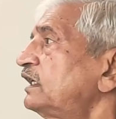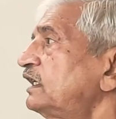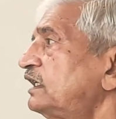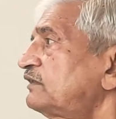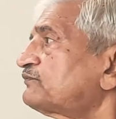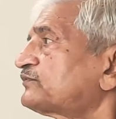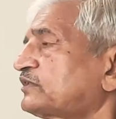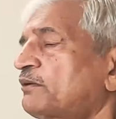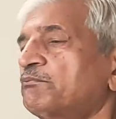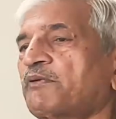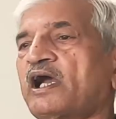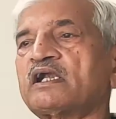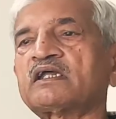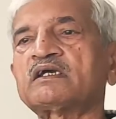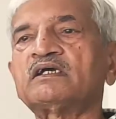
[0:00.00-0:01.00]
If some
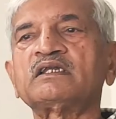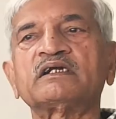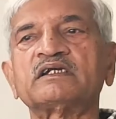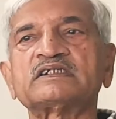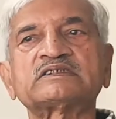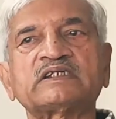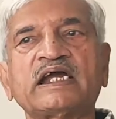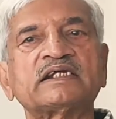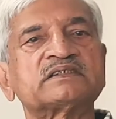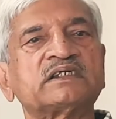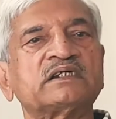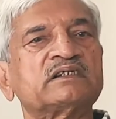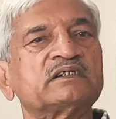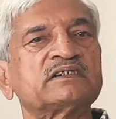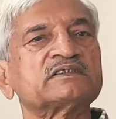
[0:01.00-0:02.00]
particle understands
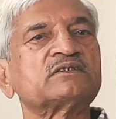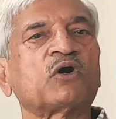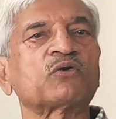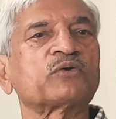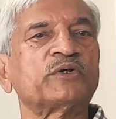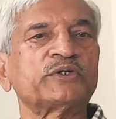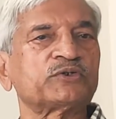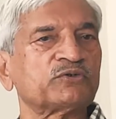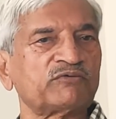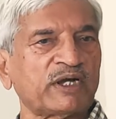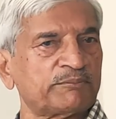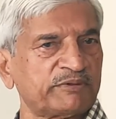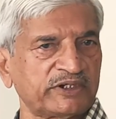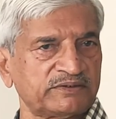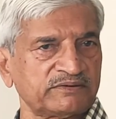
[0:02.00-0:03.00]
that it is not going to
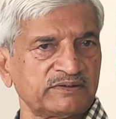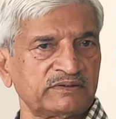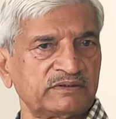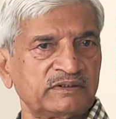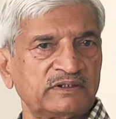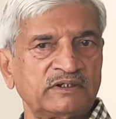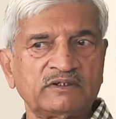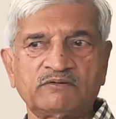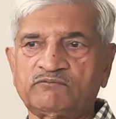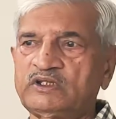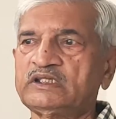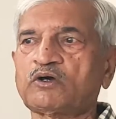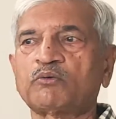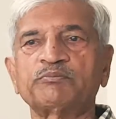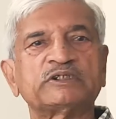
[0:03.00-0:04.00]
vibrate,
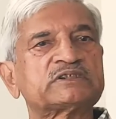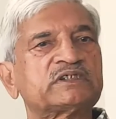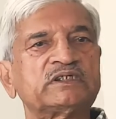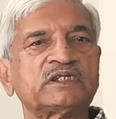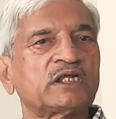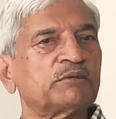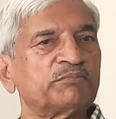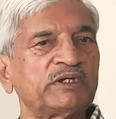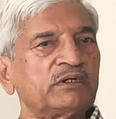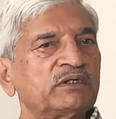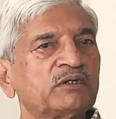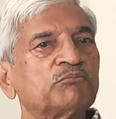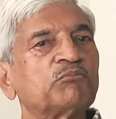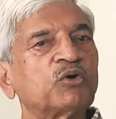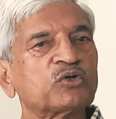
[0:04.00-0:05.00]
well, obviously there will
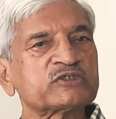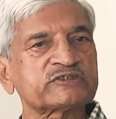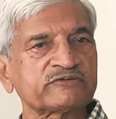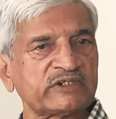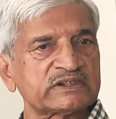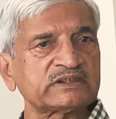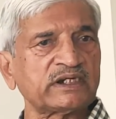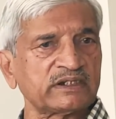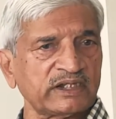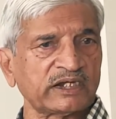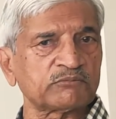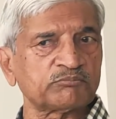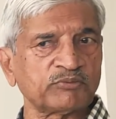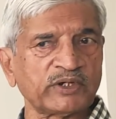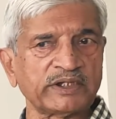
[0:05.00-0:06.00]
be more stress at
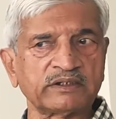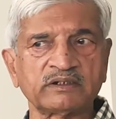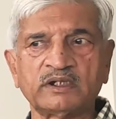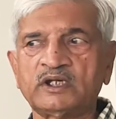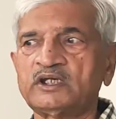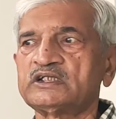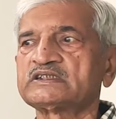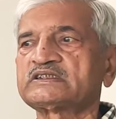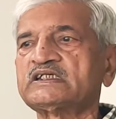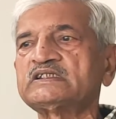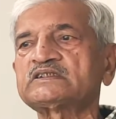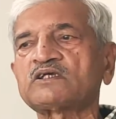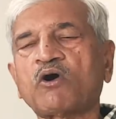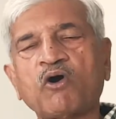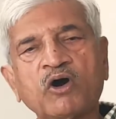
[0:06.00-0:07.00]
that point.
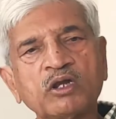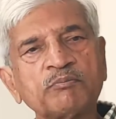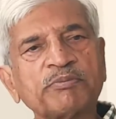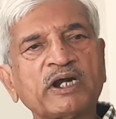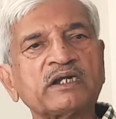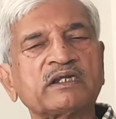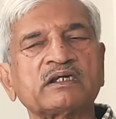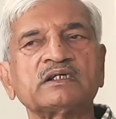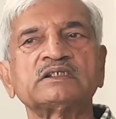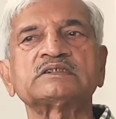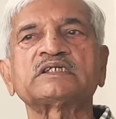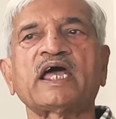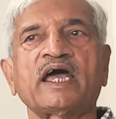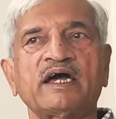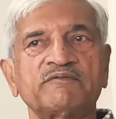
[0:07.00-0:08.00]
Since all
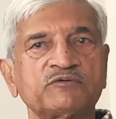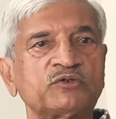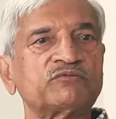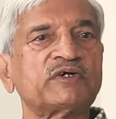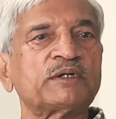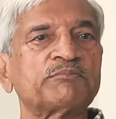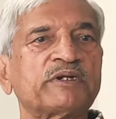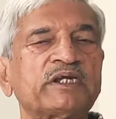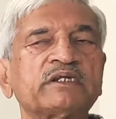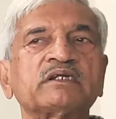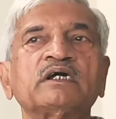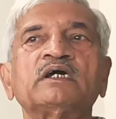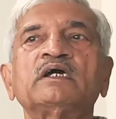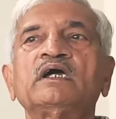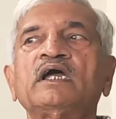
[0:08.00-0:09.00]
particles have to
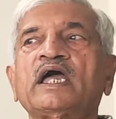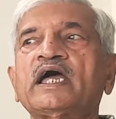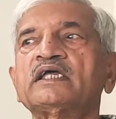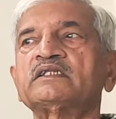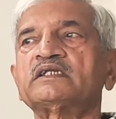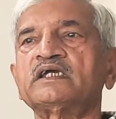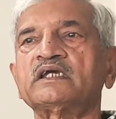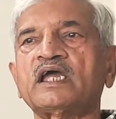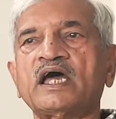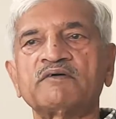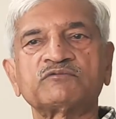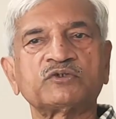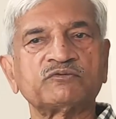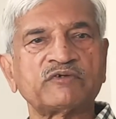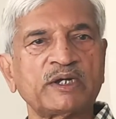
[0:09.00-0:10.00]
vibrate and they
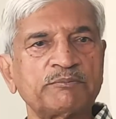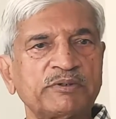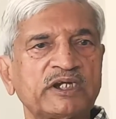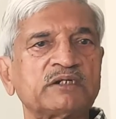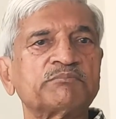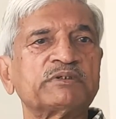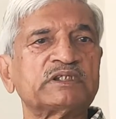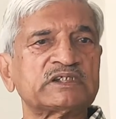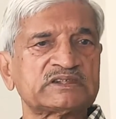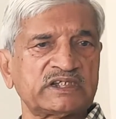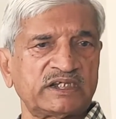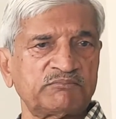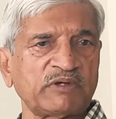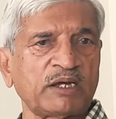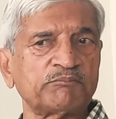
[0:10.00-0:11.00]
have to vibrate with the
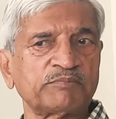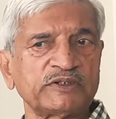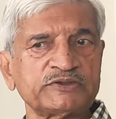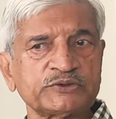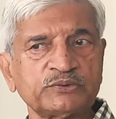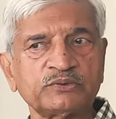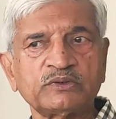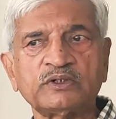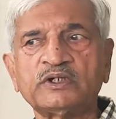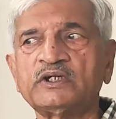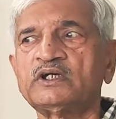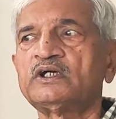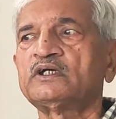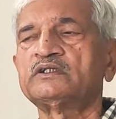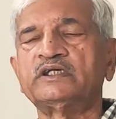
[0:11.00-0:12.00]
same amplitude,
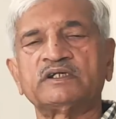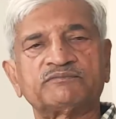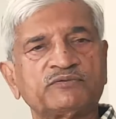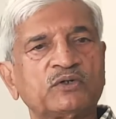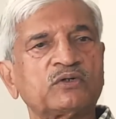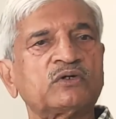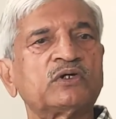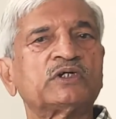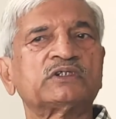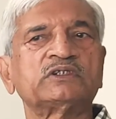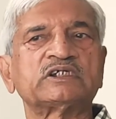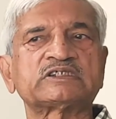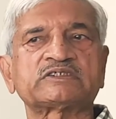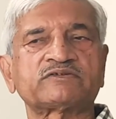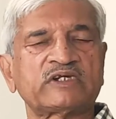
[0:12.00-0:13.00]
therefore
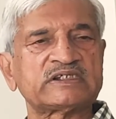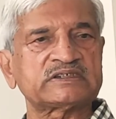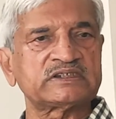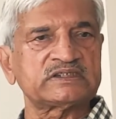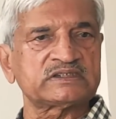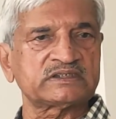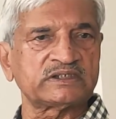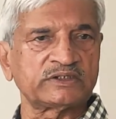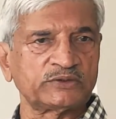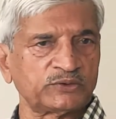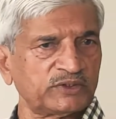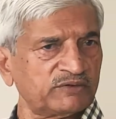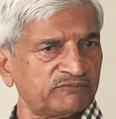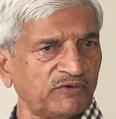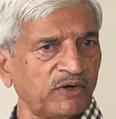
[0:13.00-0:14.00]
the stress is
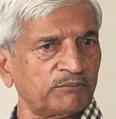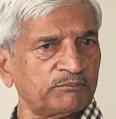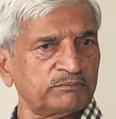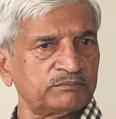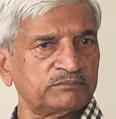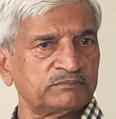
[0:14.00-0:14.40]
uniform.